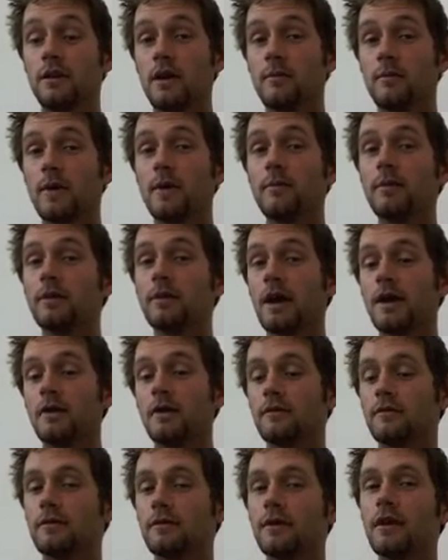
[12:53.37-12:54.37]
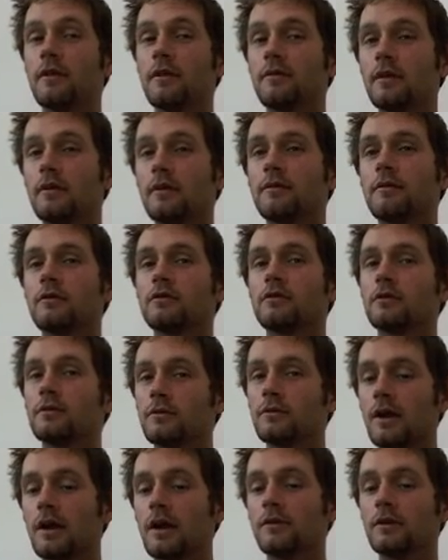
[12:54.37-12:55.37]
maybe not the very first if
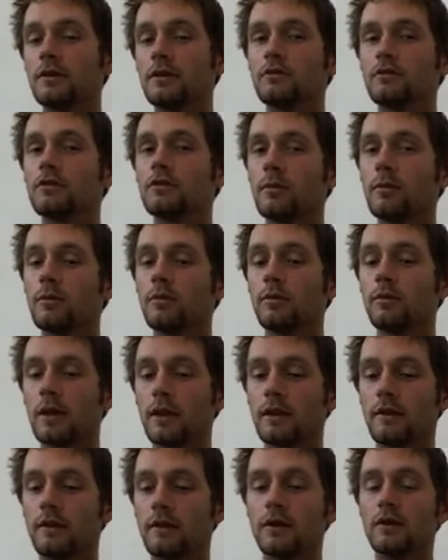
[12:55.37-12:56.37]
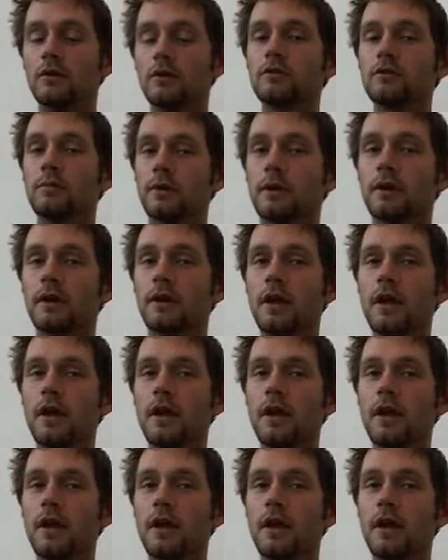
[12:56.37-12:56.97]
you're having trouble getting the notes, but